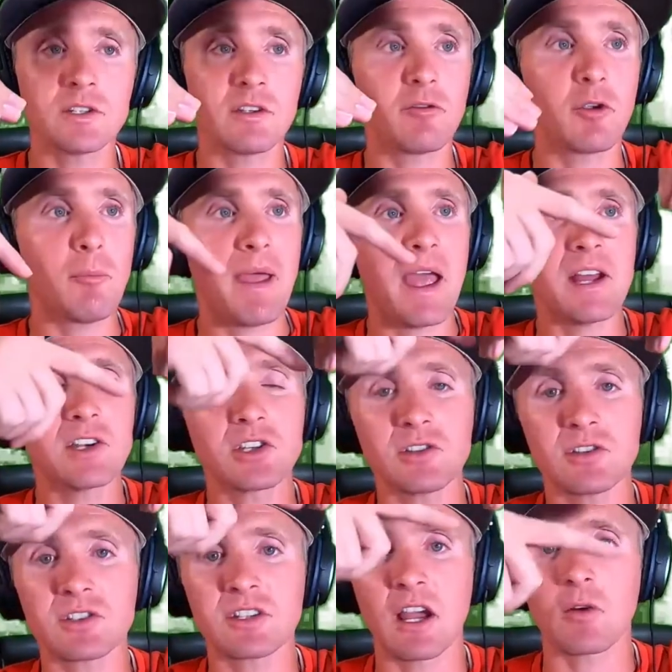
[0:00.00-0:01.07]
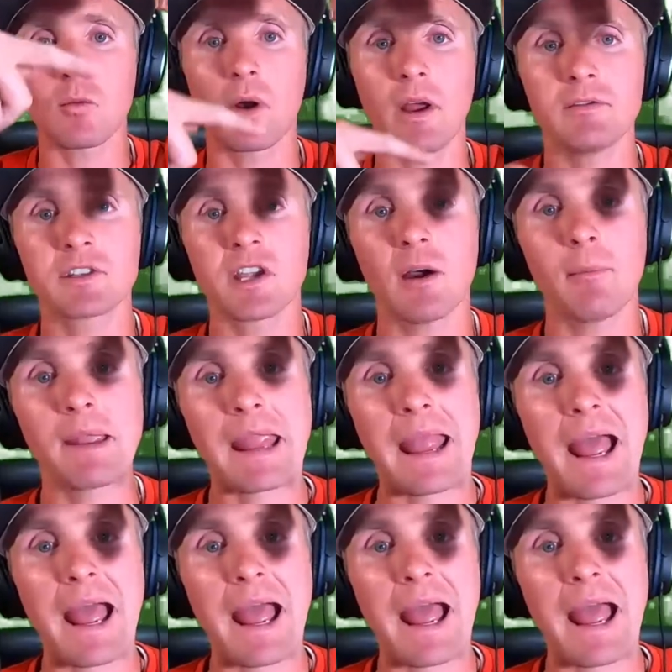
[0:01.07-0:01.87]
if you imagine sound waves coming